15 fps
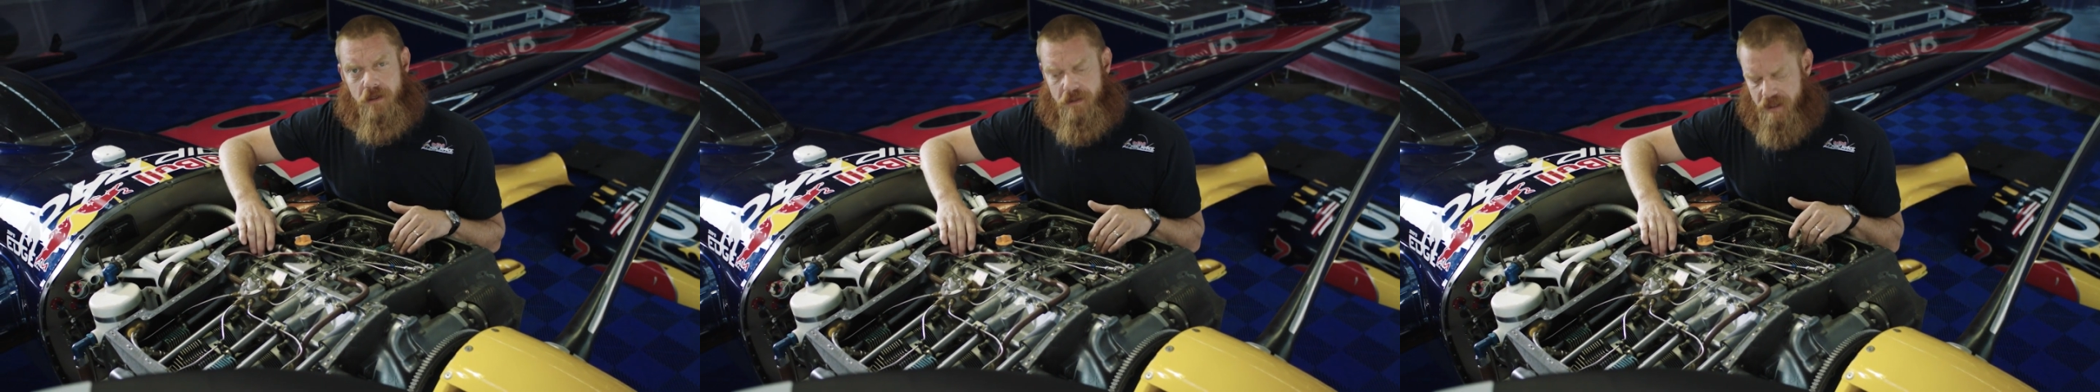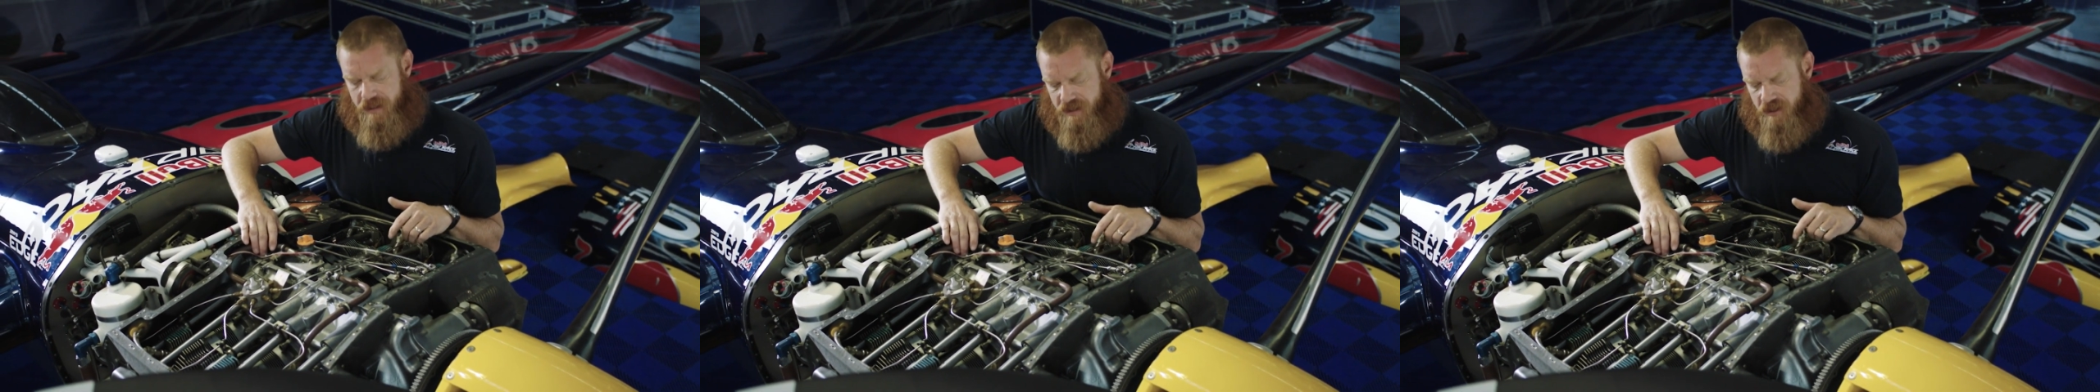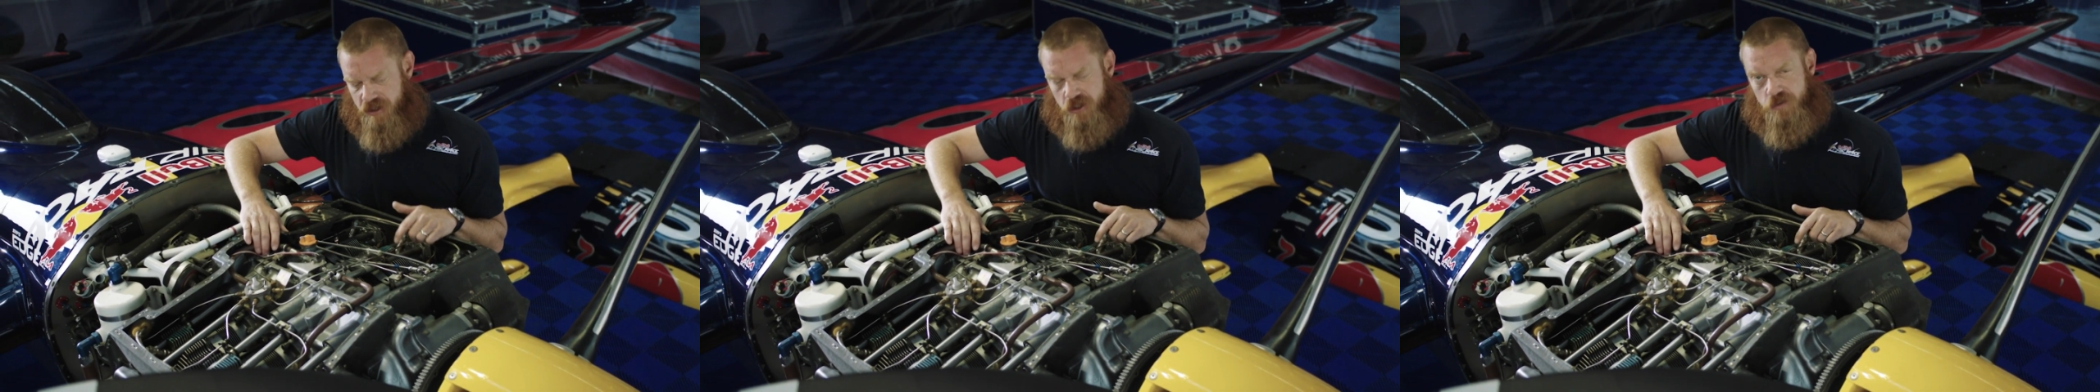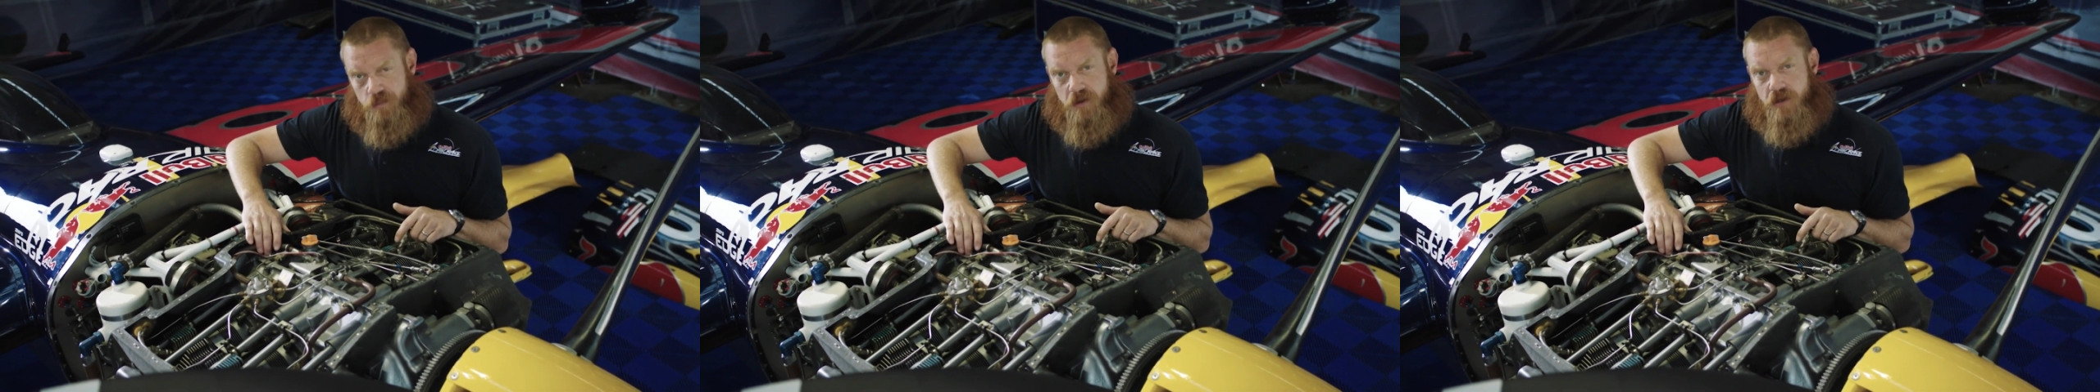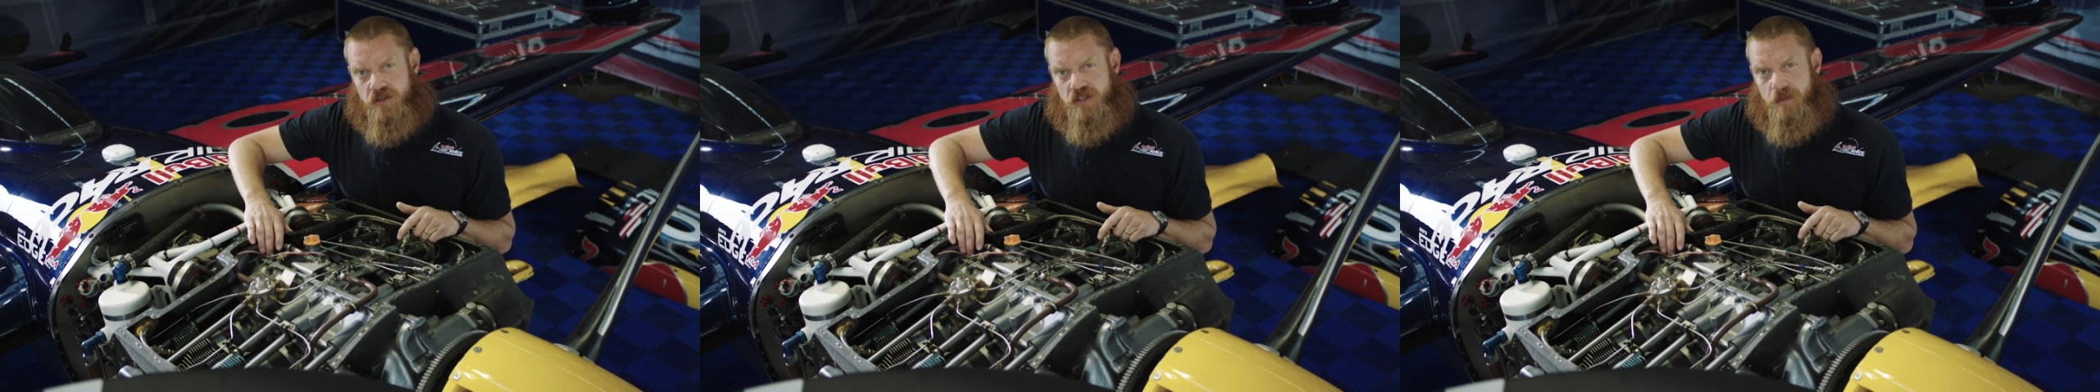These engines
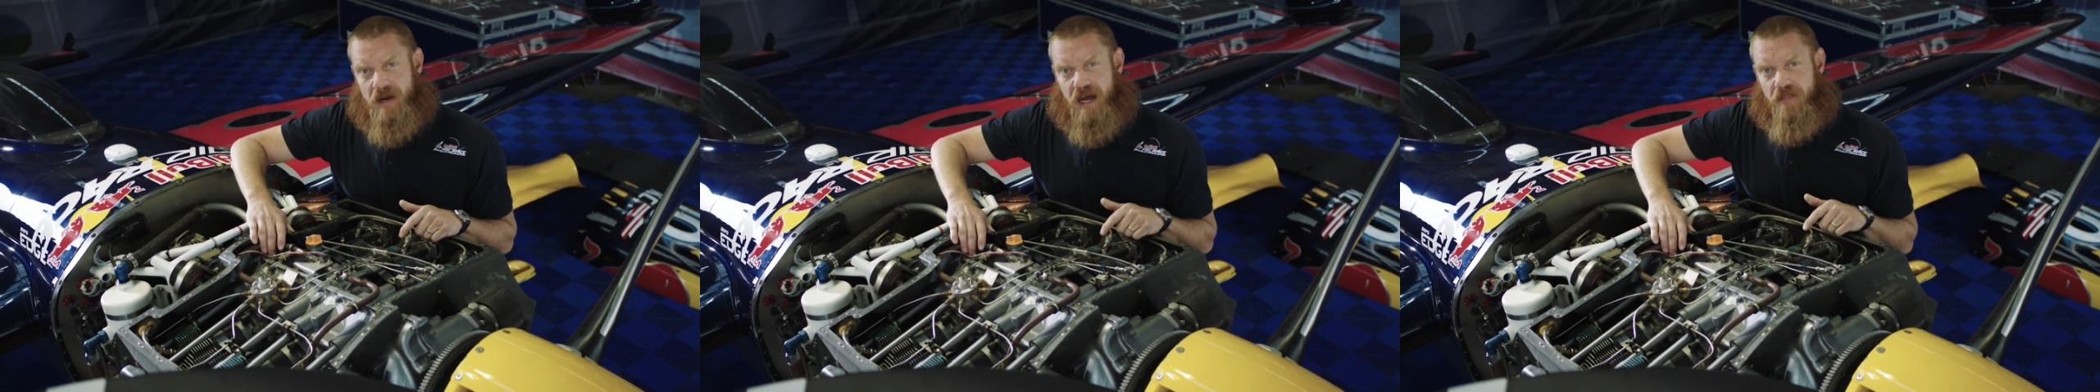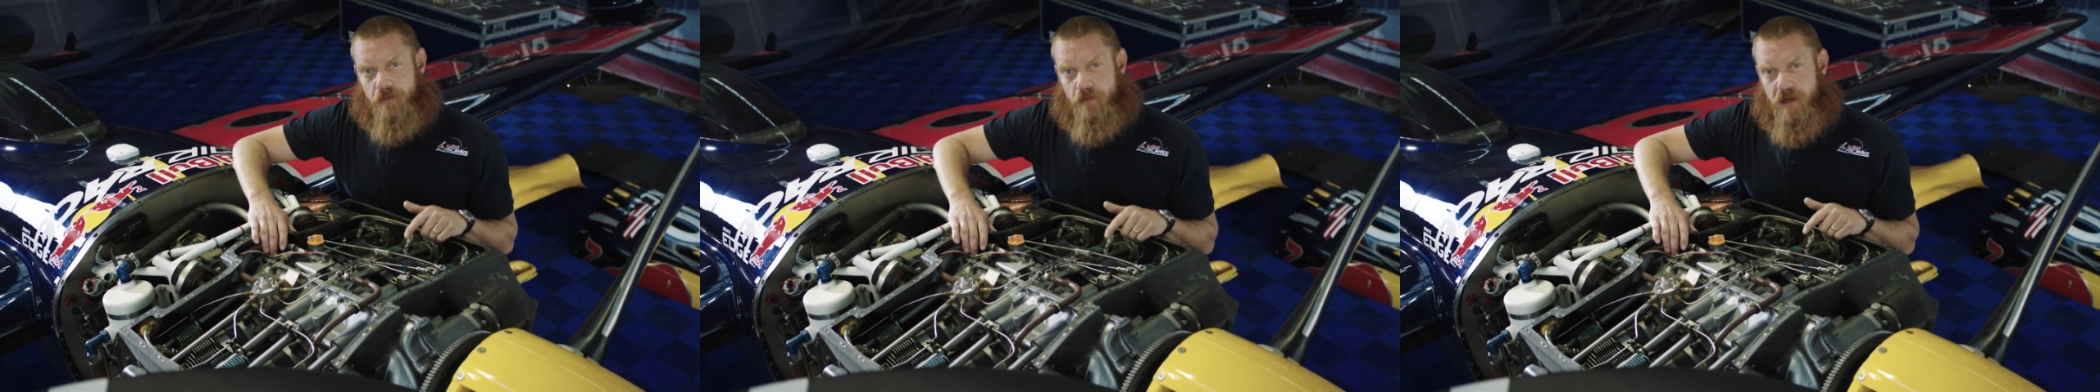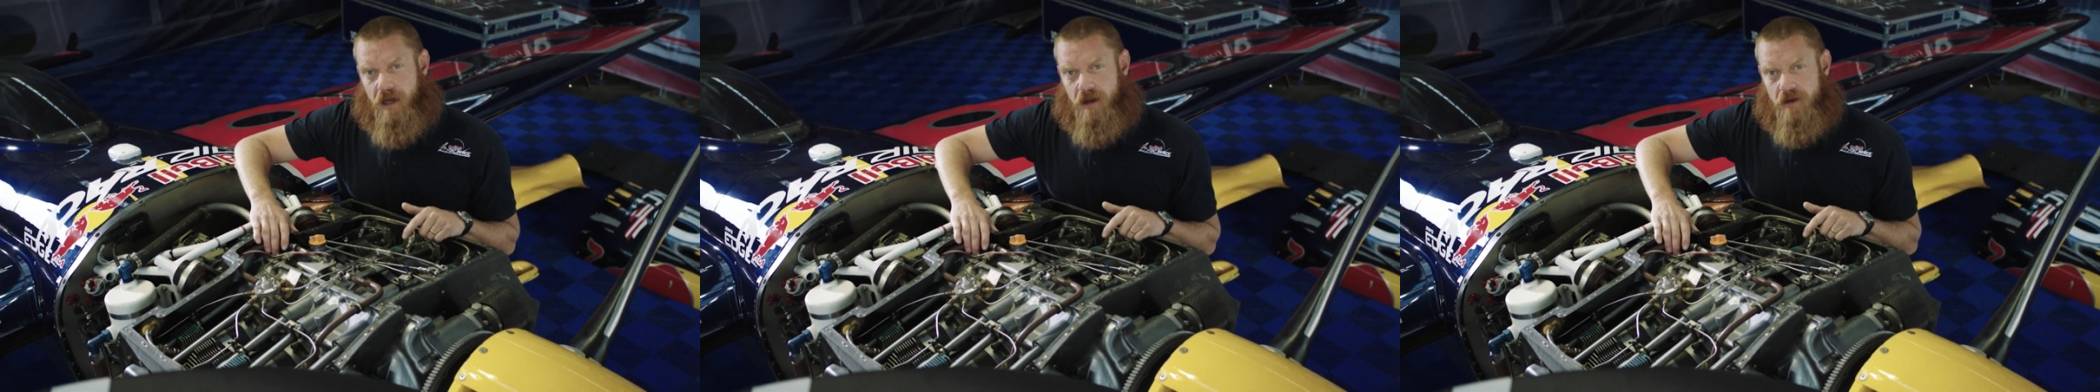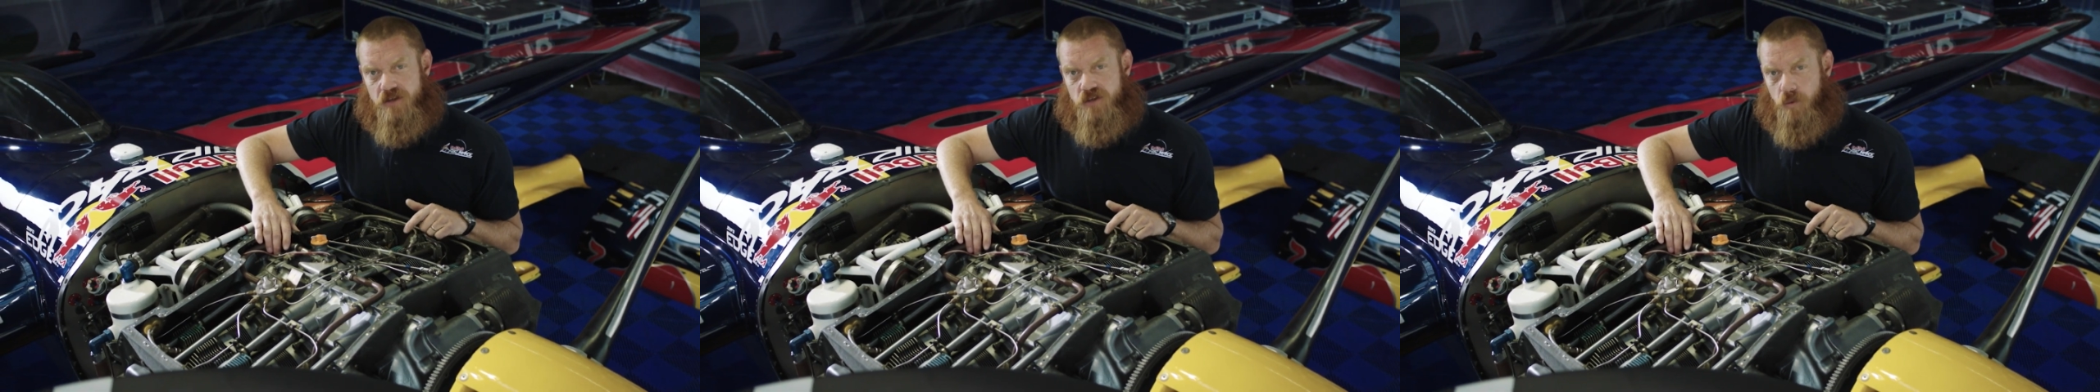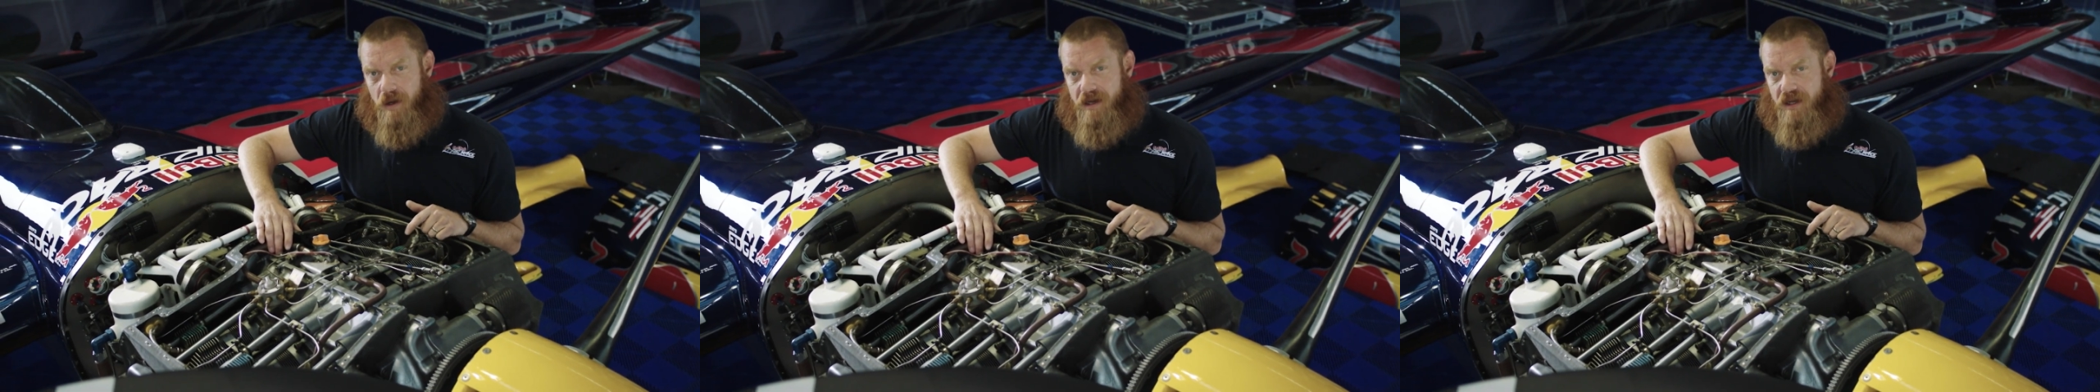produce about
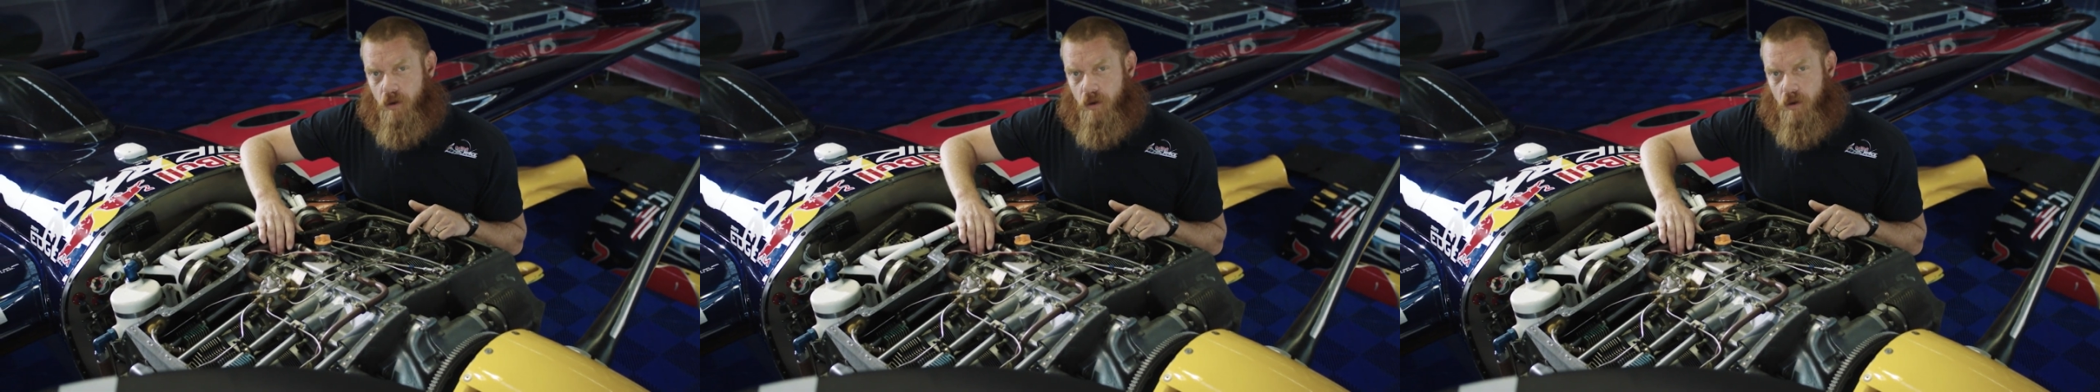320